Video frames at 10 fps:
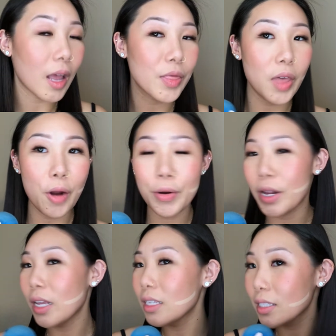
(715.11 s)
There it
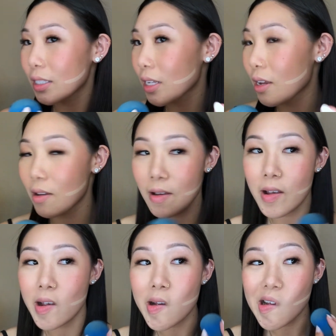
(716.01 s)
is.
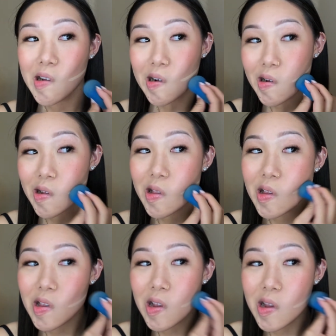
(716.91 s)
You want to do
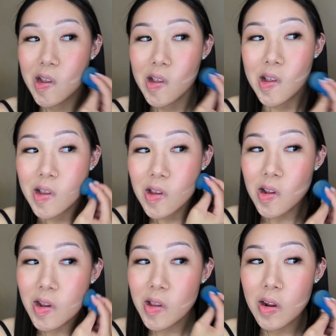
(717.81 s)
this side.
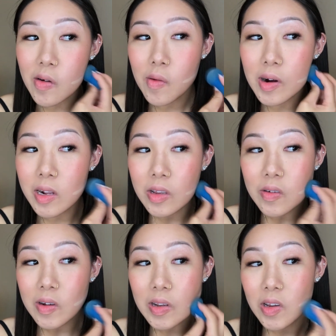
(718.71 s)
Sometimes I don't want to
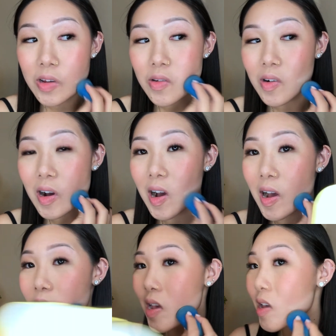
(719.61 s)
do it too
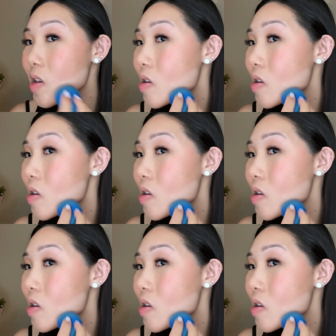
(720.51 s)
high